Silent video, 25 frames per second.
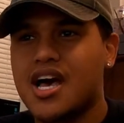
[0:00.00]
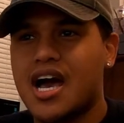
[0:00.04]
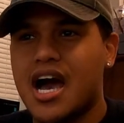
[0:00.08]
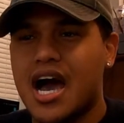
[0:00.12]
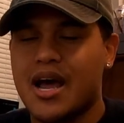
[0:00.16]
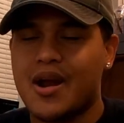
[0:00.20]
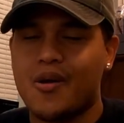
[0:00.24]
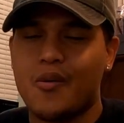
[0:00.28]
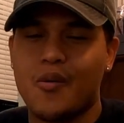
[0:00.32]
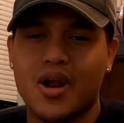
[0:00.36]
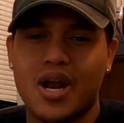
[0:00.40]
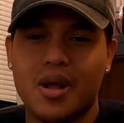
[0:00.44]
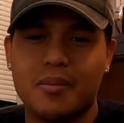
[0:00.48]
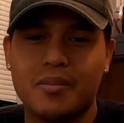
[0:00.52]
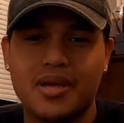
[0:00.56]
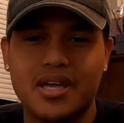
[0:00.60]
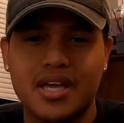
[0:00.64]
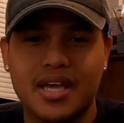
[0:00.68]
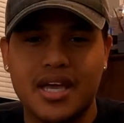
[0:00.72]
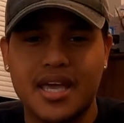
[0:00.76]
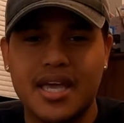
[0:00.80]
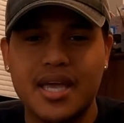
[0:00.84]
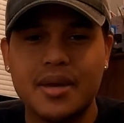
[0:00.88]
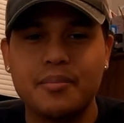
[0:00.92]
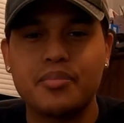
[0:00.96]
I don't want to be
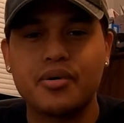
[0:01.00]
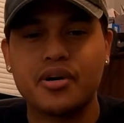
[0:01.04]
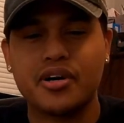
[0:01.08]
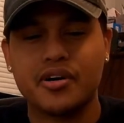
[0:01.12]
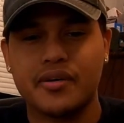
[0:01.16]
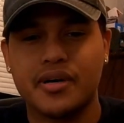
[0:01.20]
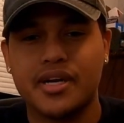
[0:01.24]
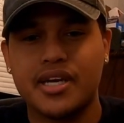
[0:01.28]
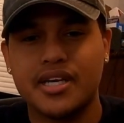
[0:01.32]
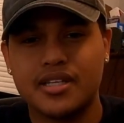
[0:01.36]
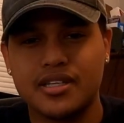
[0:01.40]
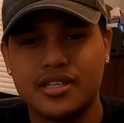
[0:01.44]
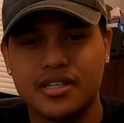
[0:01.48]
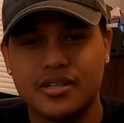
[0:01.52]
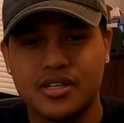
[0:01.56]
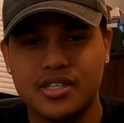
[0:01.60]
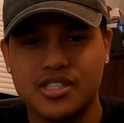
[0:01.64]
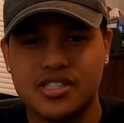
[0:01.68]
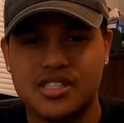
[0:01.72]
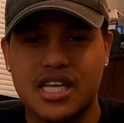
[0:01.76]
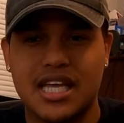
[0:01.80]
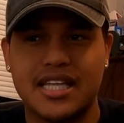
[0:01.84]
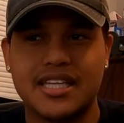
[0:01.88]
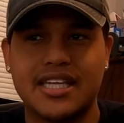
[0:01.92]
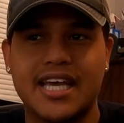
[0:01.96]
a hypocrite,
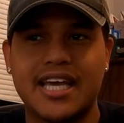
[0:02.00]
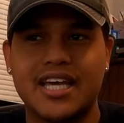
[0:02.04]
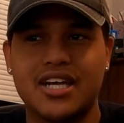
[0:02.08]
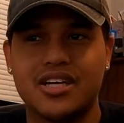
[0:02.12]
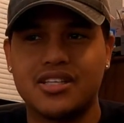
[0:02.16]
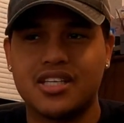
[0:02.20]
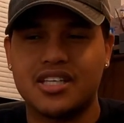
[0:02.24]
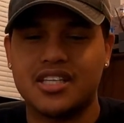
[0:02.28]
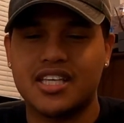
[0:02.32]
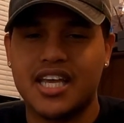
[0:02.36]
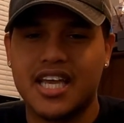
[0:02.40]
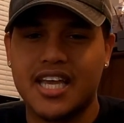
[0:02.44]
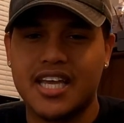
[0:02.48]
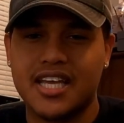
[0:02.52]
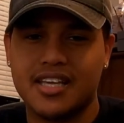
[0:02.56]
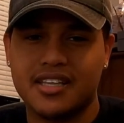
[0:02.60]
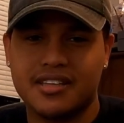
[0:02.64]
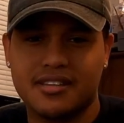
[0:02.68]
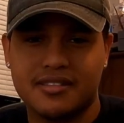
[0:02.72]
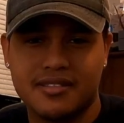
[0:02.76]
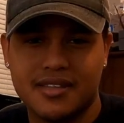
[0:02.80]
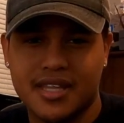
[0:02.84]
because at the end of the day,